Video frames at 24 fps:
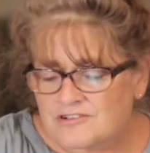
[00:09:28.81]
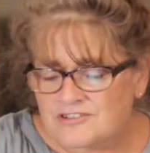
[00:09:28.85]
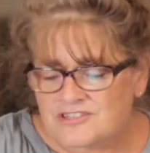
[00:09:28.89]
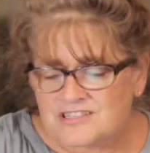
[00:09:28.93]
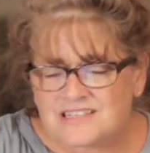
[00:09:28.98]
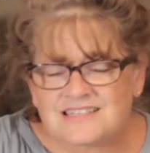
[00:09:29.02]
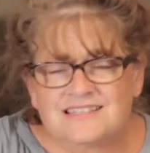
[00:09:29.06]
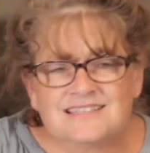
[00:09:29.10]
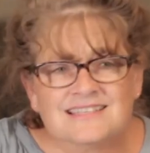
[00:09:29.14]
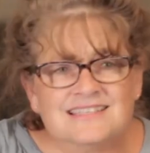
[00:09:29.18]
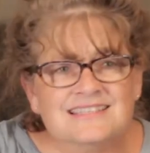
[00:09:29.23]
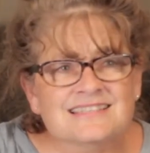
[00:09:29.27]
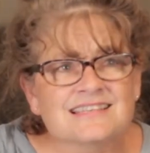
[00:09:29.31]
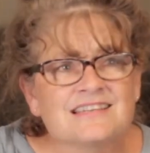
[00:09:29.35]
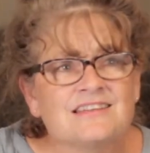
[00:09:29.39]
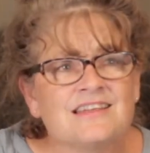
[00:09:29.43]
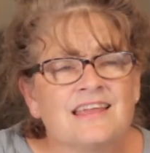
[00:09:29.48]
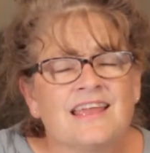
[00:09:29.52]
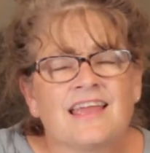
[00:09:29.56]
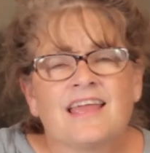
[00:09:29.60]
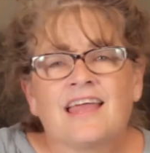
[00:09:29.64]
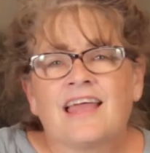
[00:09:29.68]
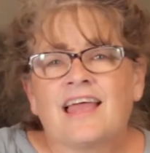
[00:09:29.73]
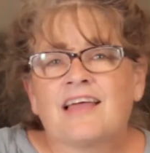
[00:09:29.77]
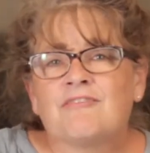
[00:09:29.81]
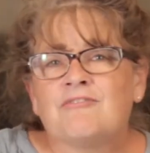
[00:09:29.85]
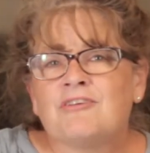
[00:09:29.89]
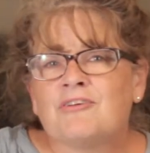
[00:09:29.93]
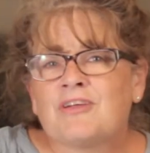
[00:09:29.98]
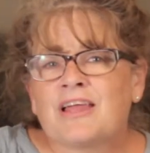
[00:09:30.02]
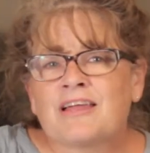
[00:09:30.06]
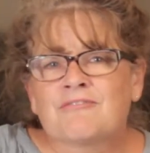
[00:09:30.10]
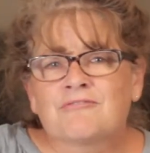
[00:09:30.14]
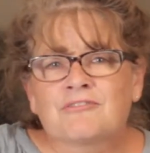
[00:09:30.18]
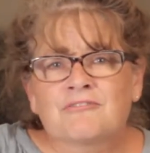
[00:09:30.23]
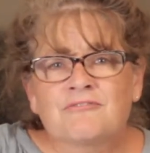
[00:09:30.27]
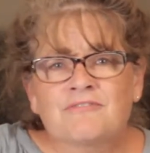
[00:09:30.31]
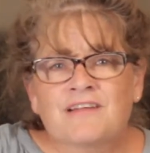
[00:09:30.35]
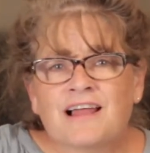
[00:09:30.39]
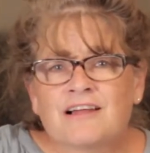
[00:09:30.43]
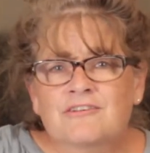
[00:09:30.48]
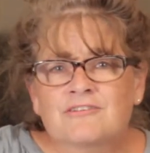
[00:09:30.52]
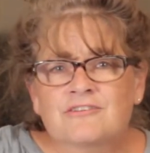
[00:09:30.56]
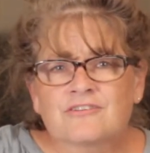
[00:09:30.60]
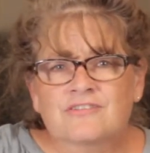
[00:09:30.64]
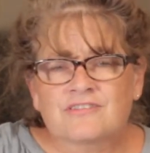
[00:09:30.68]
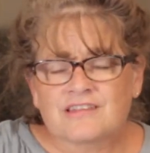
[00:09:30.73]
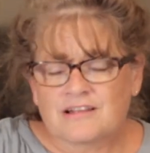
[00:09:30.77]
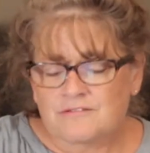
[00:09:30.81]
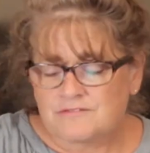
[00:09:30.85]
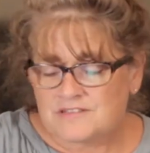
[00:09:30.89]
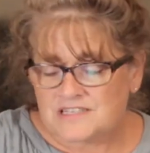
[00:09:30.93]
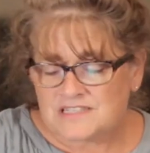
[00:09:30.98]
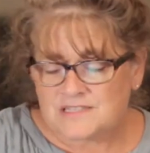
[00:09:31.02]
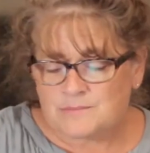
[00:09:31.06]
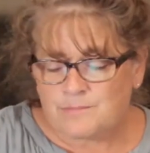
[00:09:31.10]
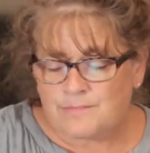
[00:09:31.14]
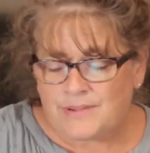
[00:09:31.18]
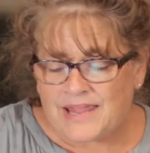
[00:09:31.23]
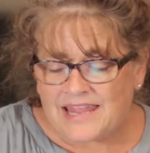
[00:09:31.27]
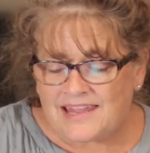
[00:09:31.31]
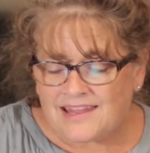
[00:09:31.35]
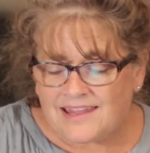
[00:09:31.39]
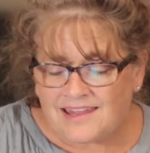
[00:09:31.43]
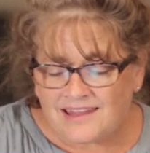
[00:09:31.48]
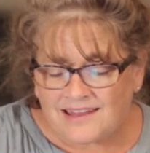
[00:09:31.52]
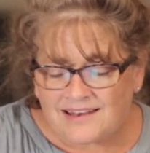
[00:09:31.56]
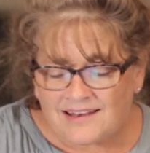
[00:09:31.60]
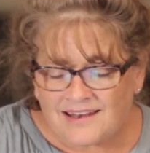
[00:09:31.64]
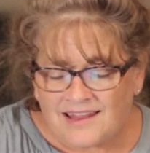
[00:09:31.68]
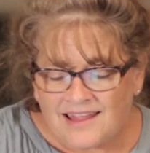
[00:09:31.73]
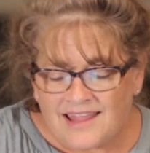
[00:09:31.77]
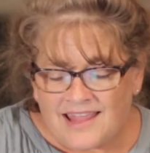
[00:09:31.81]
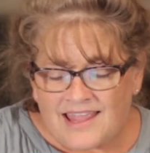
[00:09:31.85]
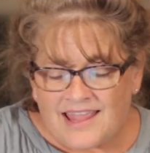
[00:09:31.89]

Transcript: Jesus, and have you ever found yourself just begging?